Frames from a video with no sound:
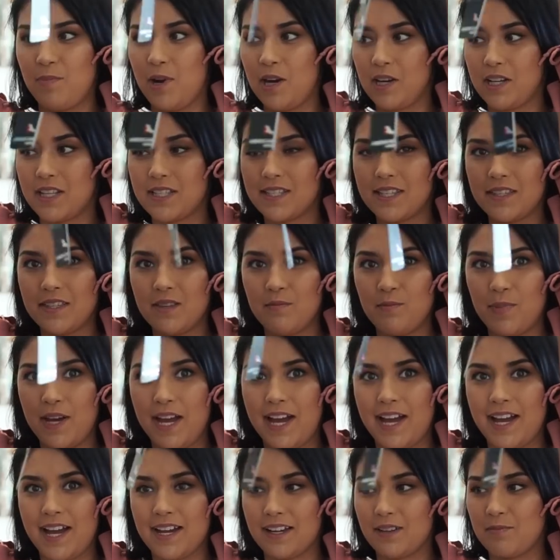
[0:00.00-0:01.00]
pockets on the
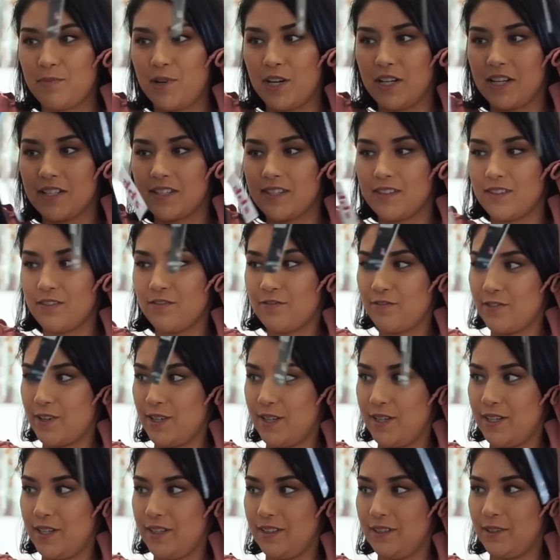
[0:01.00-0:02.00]
back, pockets in the
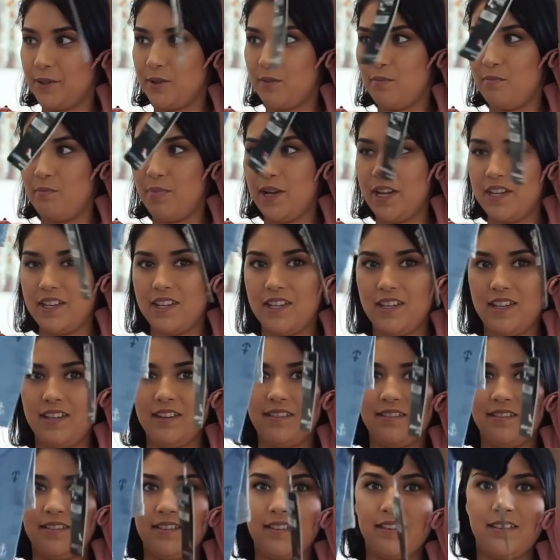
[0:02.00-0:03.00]
front, little
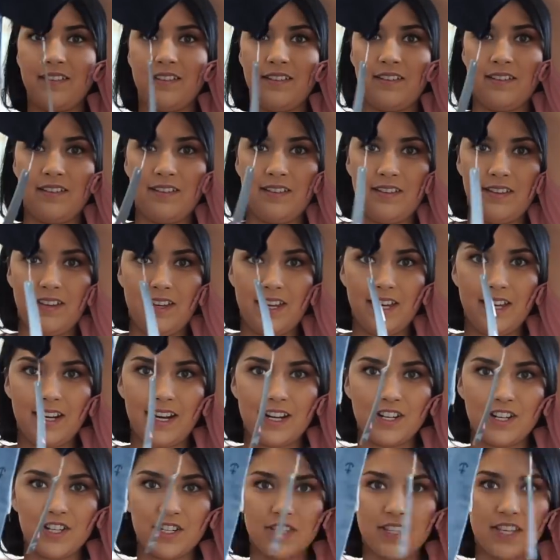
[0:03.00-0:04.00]
button. And
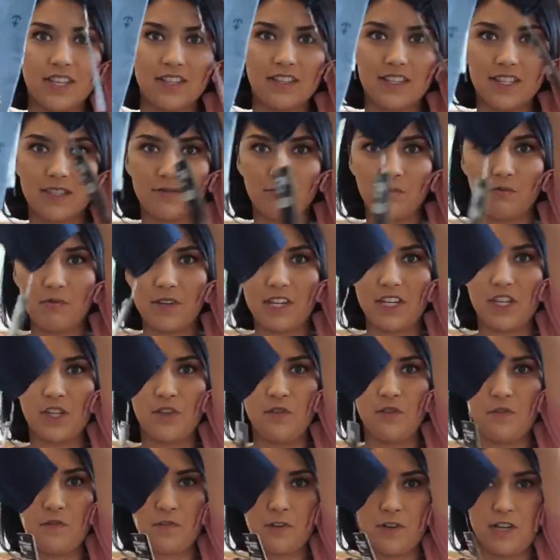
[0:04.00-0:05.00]
I just think this will be
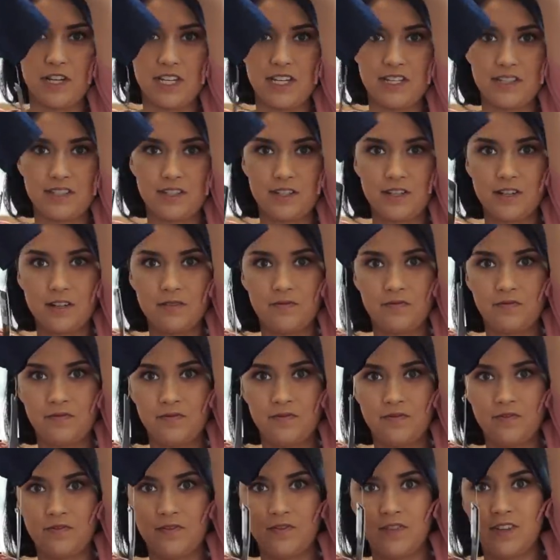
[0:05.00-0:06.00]
cute for Easter.
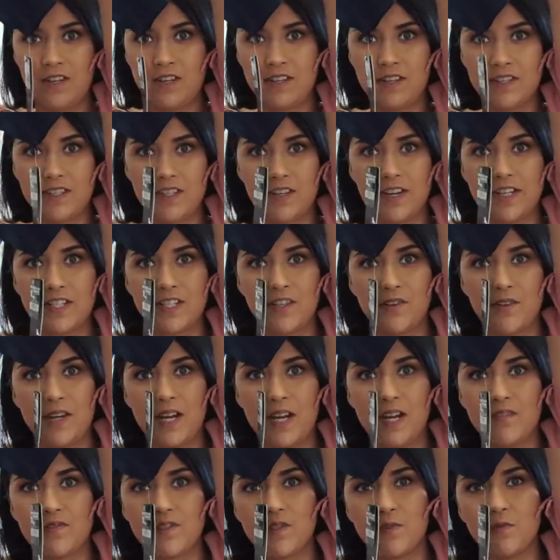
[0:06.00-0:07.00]
So I don't
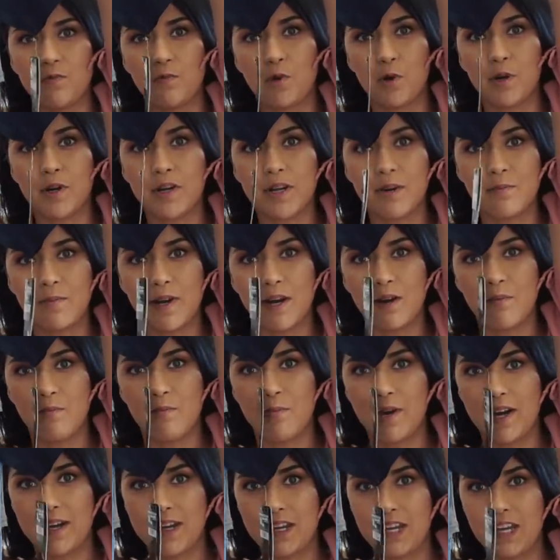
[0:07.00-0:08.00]
have to worry about
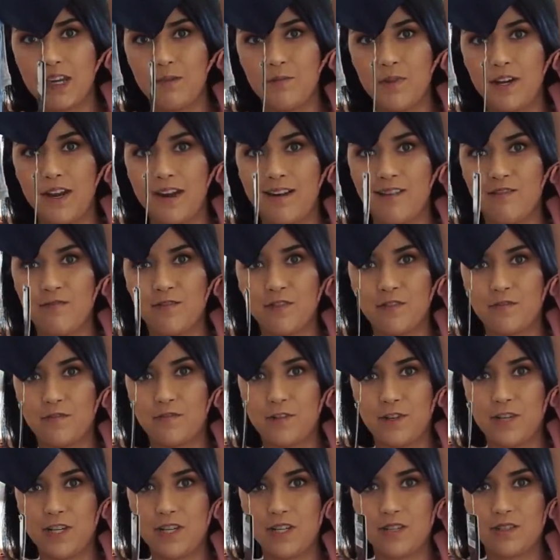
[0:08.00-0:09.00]
buying him an outfit
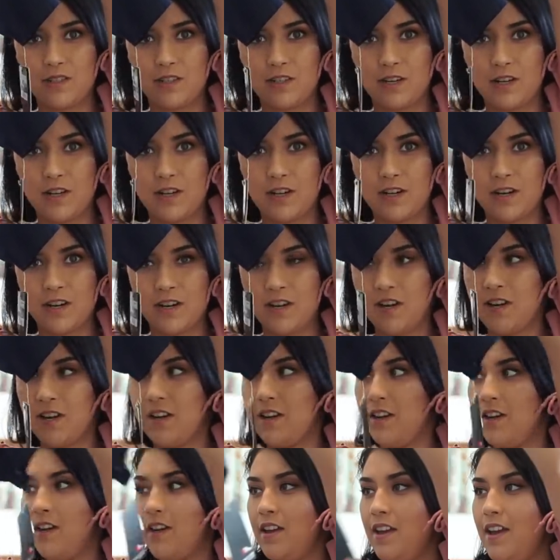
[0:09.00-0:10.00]
for Easter.
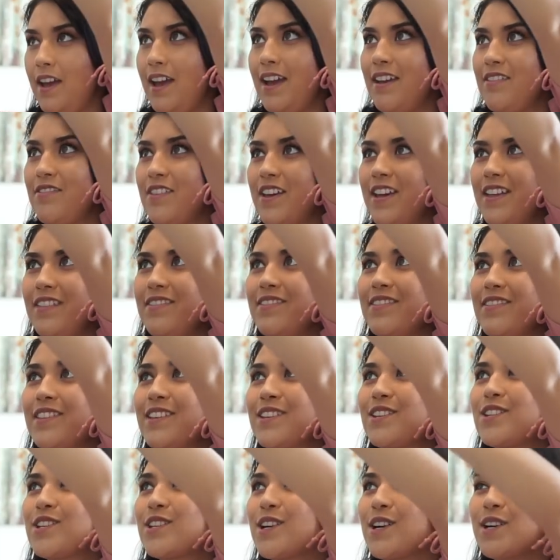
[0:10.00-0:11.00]
And then
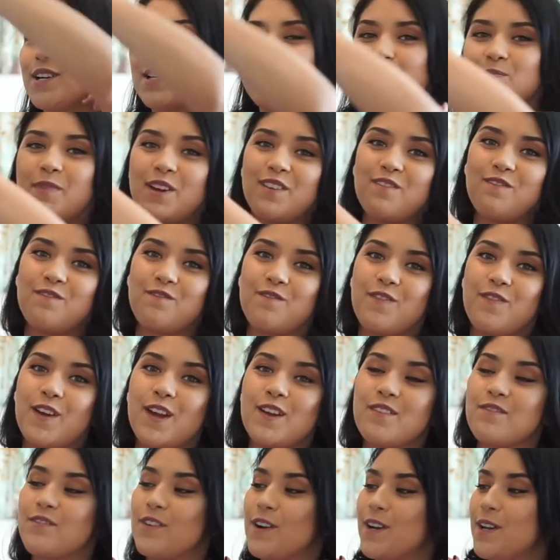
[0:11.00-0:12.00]
this shirt is my
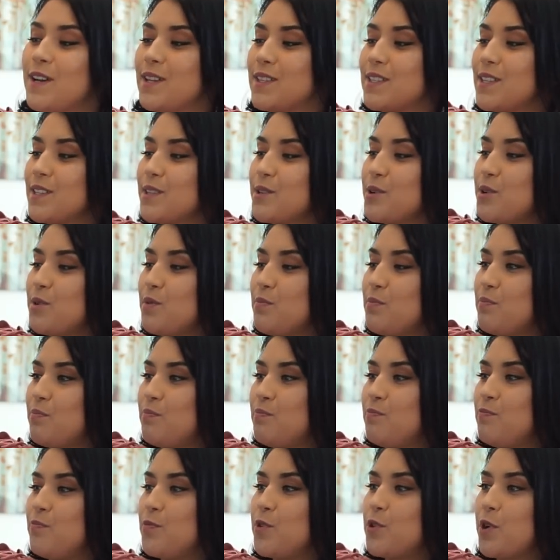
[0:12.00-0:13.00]
favorite. It's a little
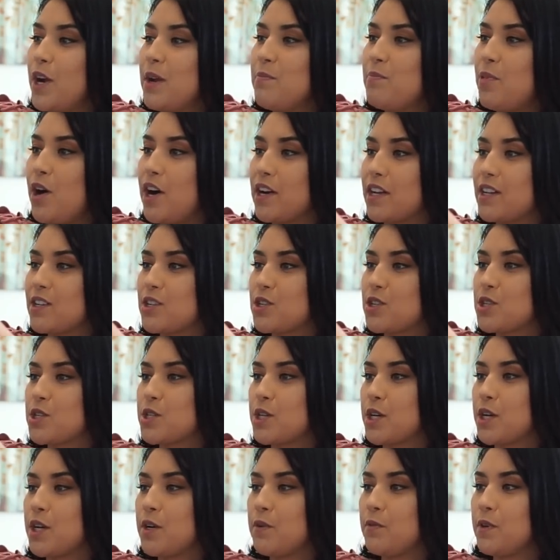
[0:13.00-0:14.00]
gray pocket
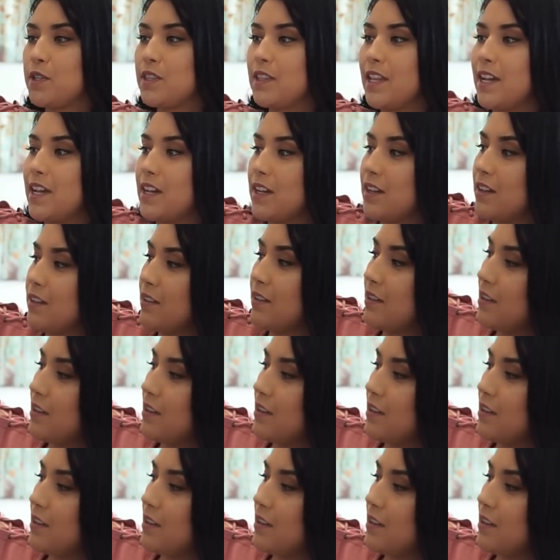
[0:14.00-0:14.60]
shirt with like,